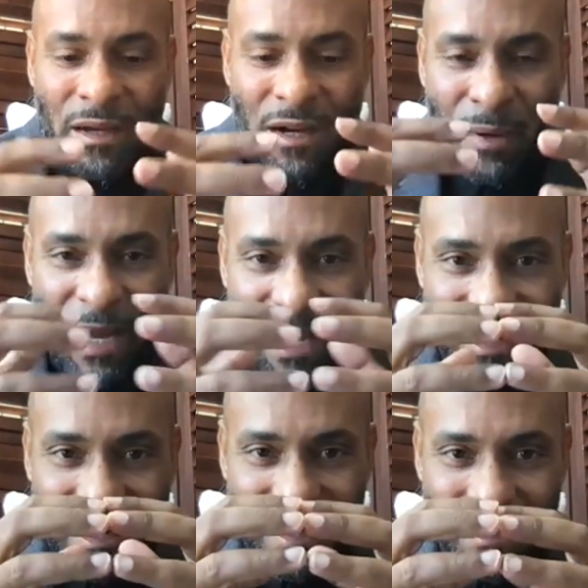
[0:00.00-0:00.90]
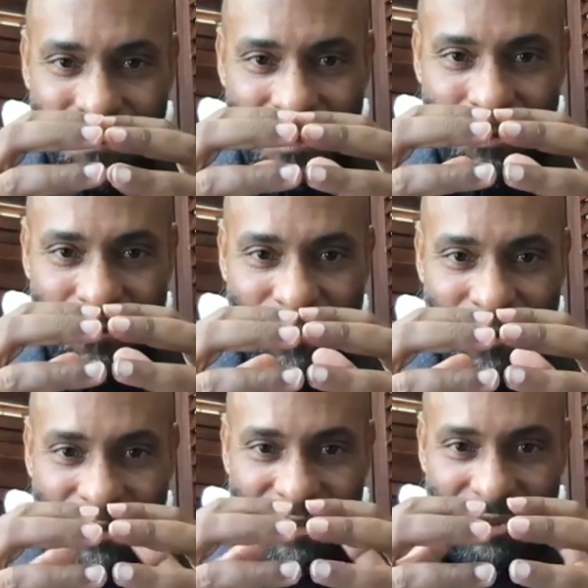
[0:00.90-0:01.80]
Qabaila
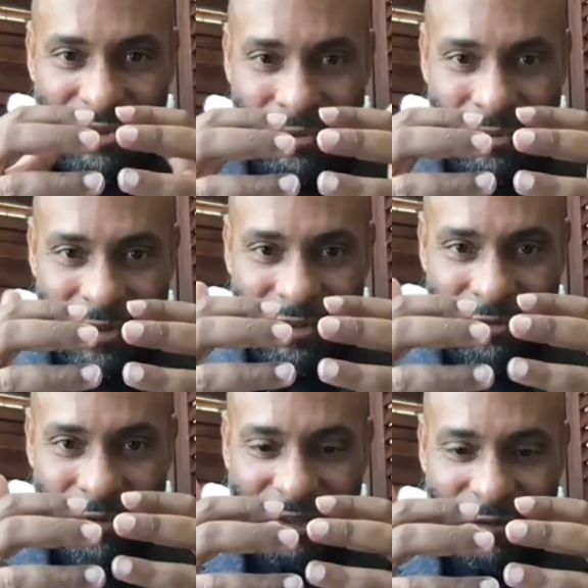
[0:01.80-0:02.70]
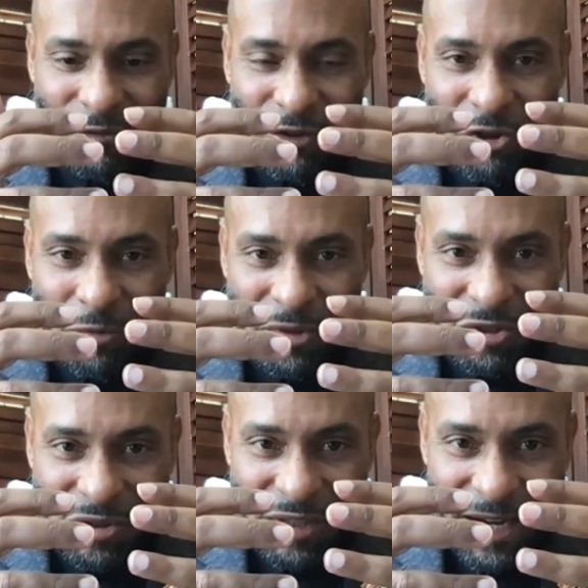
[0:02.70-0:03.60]
refers to the direction for human
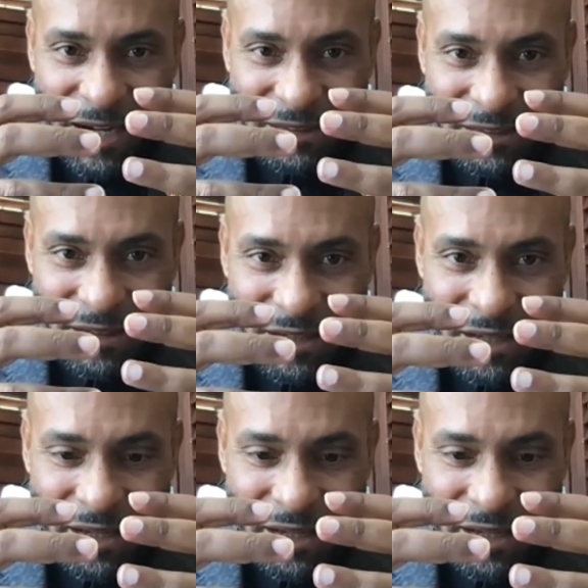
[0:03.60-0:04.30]
society